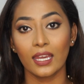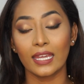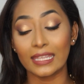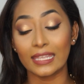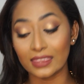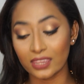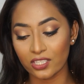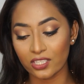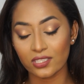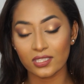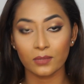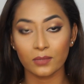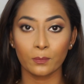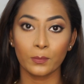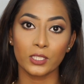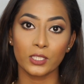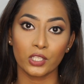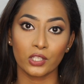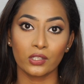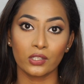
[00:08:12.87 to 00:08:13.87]
in this
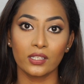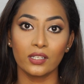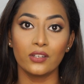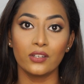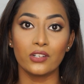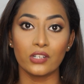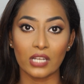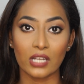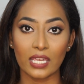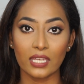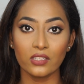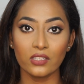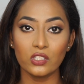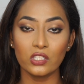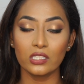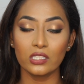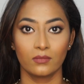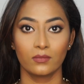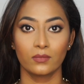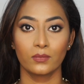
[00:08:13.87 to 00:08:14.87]
particular
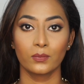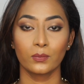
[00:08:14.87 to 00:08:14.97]
range,